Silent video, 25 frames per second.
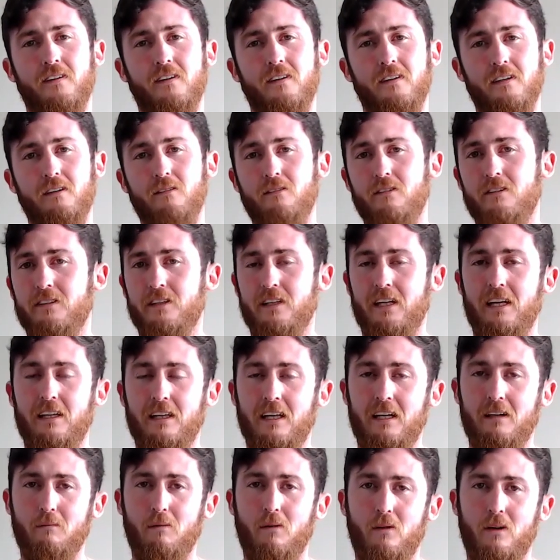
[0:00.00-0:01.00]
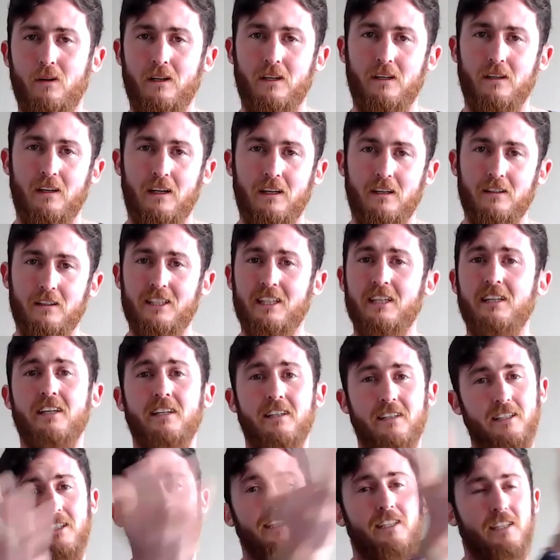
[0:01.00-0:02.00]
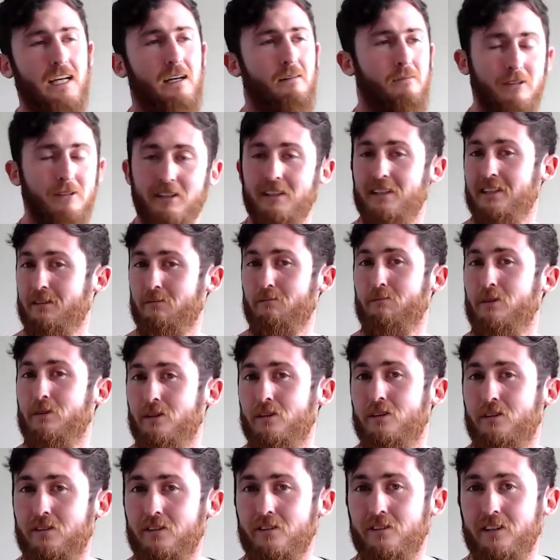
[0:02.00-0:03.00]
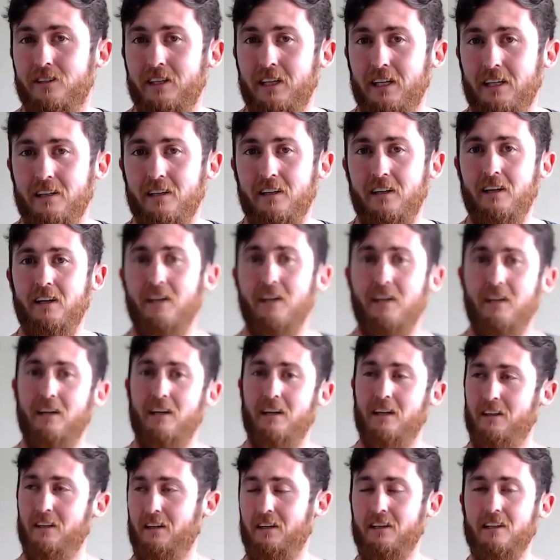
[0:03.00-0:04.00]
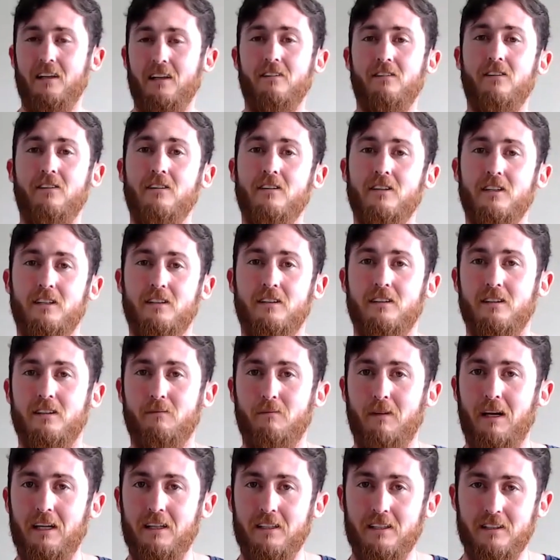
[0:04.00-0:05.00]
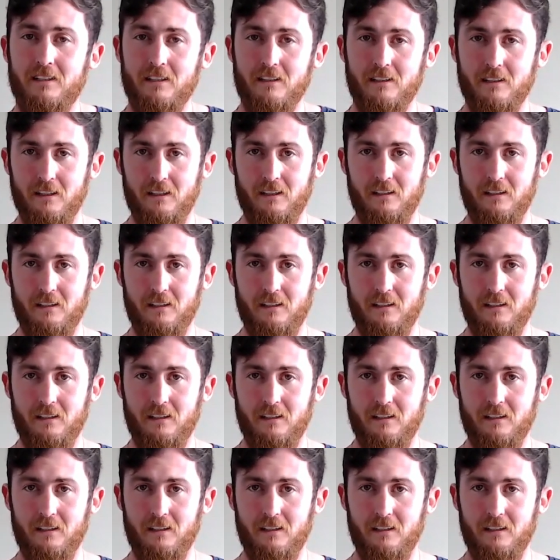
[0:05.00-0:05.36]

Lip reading: She wasn't at that point. Like, she didn't just come to this beautiful thing. And I love her. She's amazing.